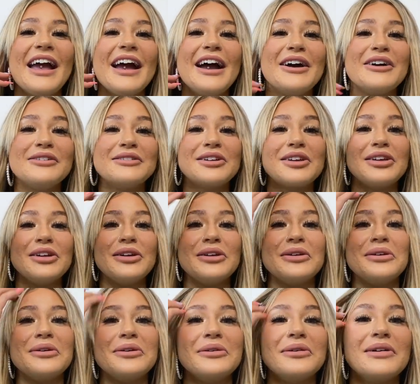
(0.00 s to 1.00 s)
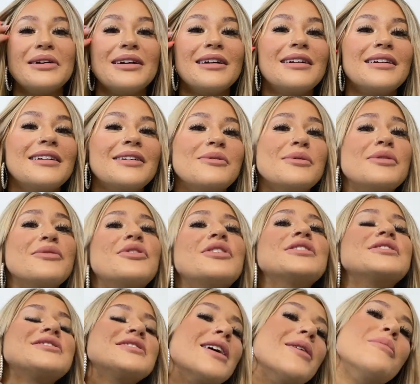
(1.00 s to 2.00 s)
How cute. With
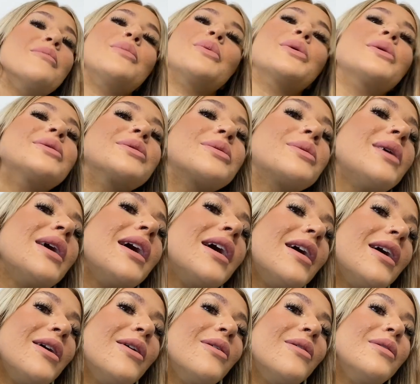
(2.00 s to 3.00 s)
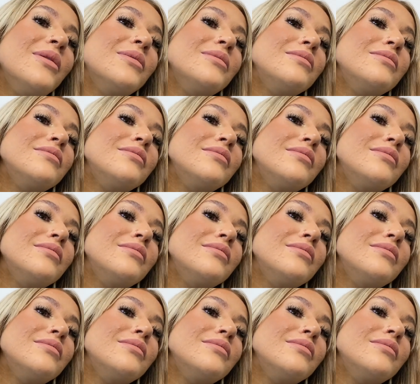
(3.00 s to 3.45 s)
this jumper as well.